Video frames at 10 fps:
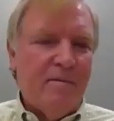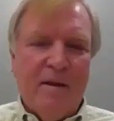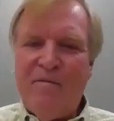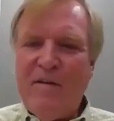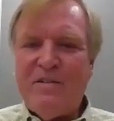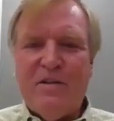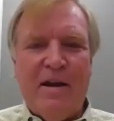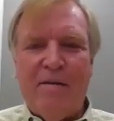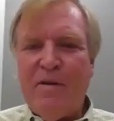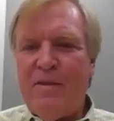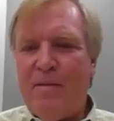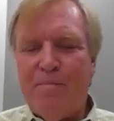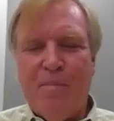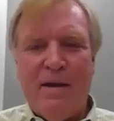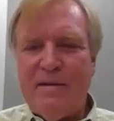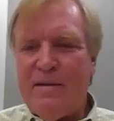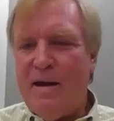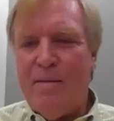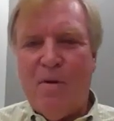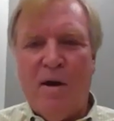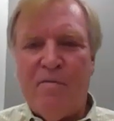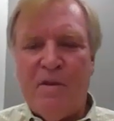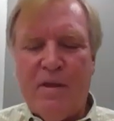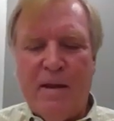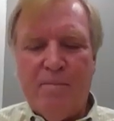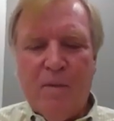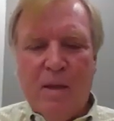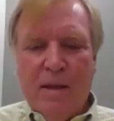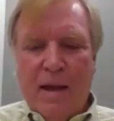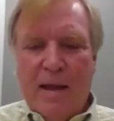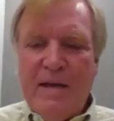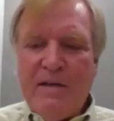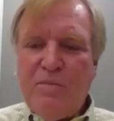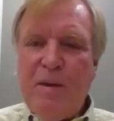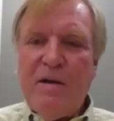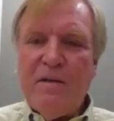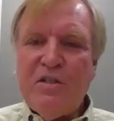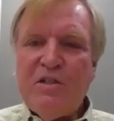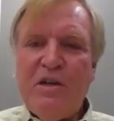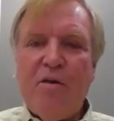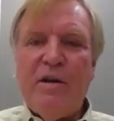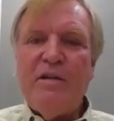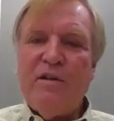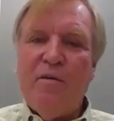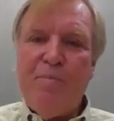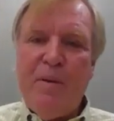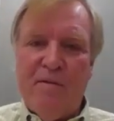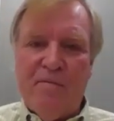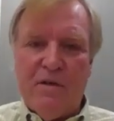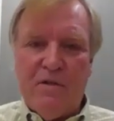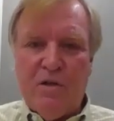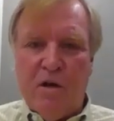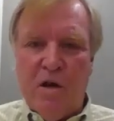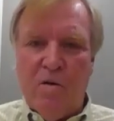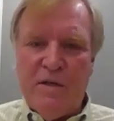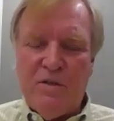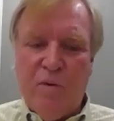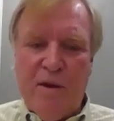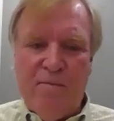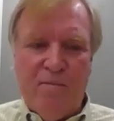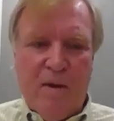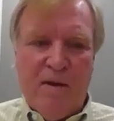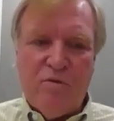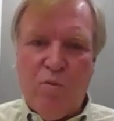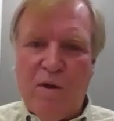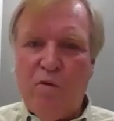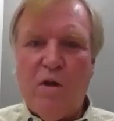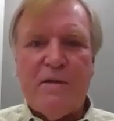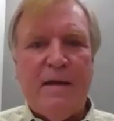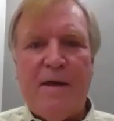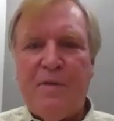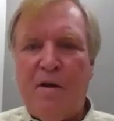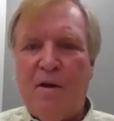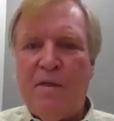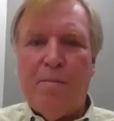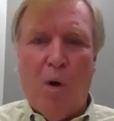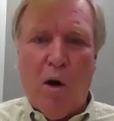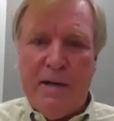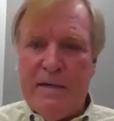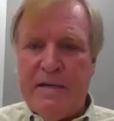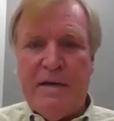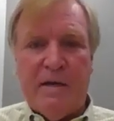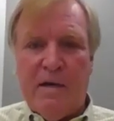Invested everything, money, time, everything. And that's been a series of pivots, you know, as we've looked out there and the market didn't